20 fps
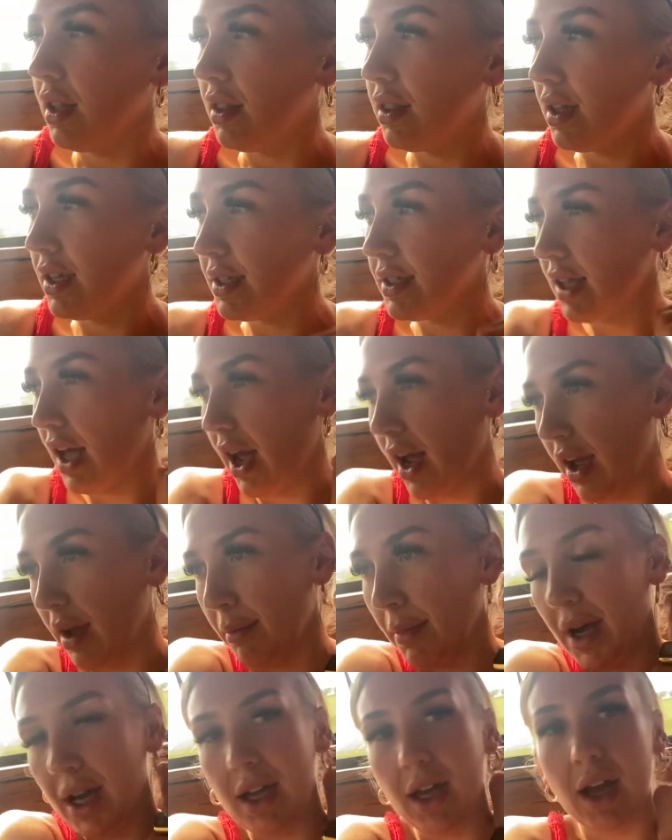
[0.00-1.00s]
this uh,
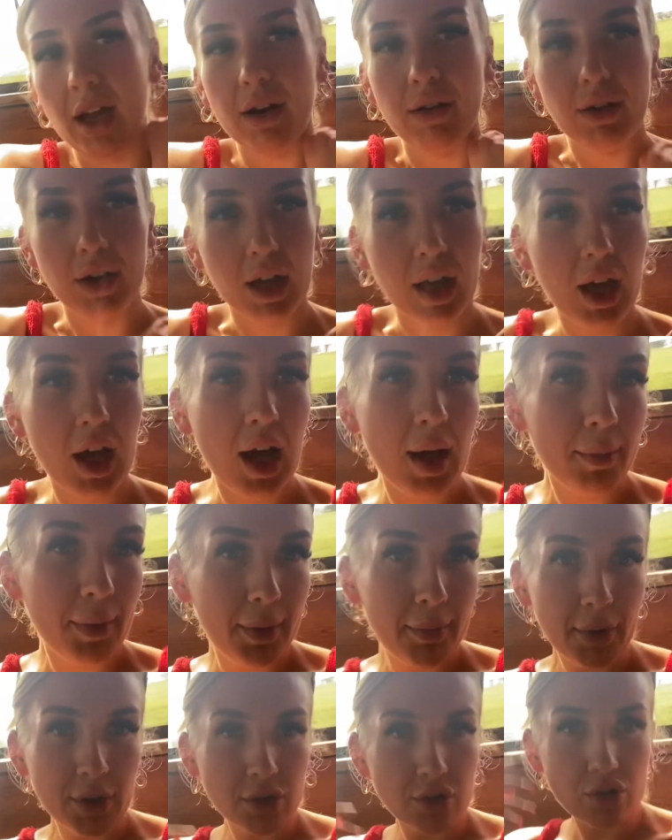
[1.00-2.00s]
my area. I'm at
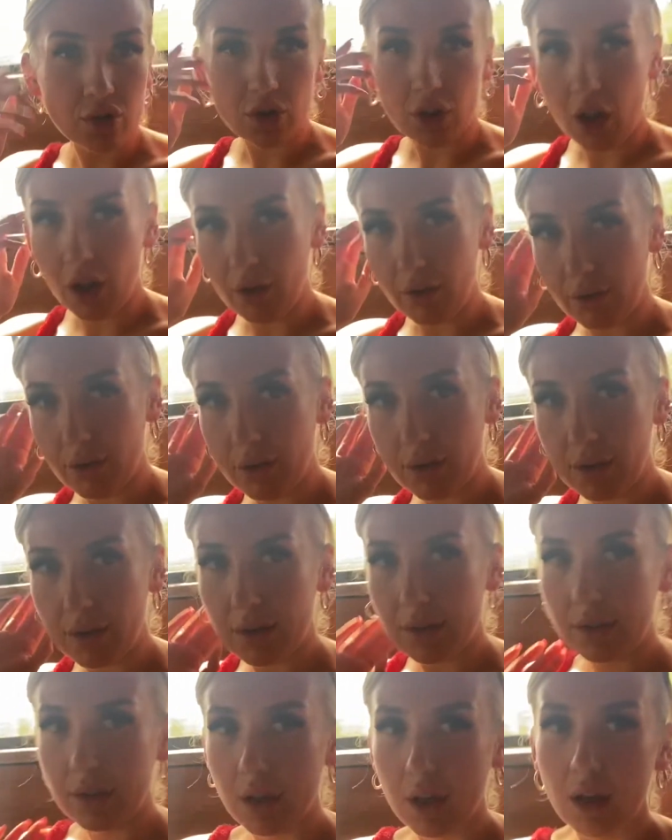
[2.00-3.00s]
Moddershall
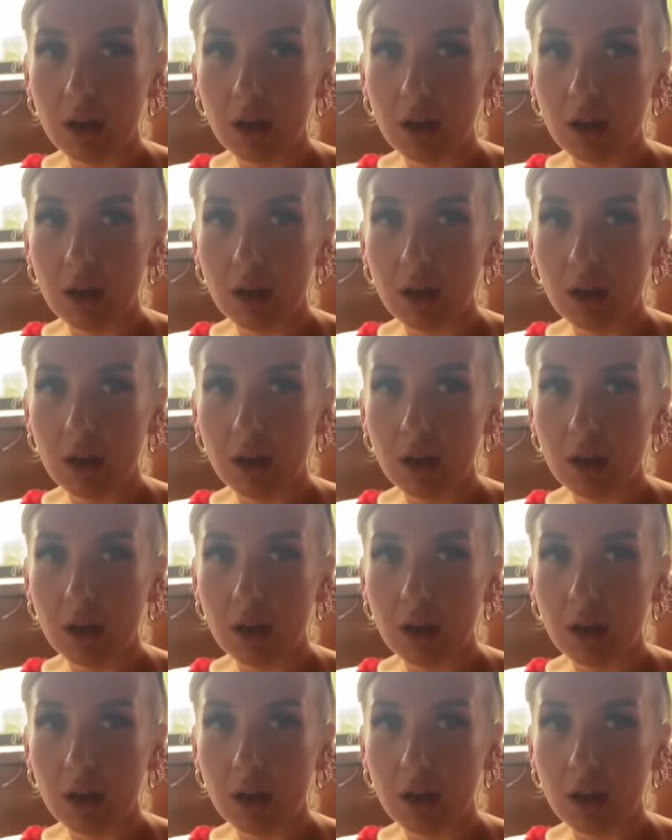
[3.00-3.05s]
Oaks.